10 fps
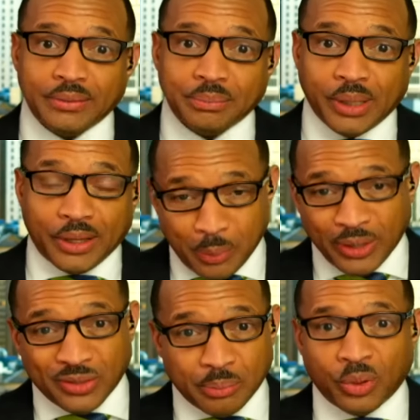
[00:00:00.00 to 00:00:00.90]
plant
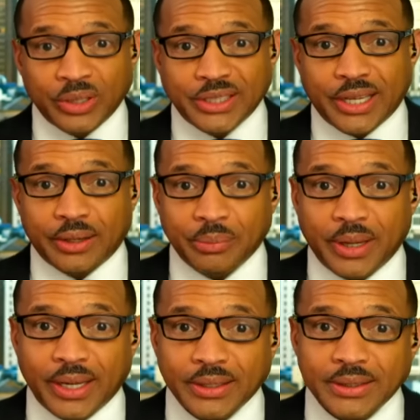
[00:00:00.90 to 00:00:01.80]
special point at
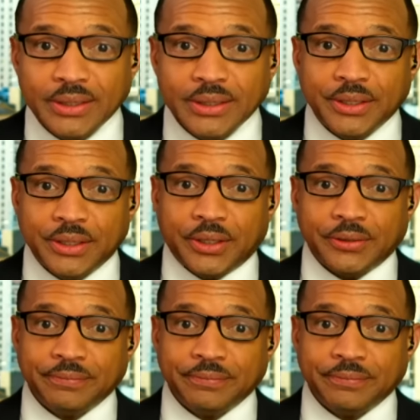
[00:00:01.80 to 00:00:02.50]
man, you know.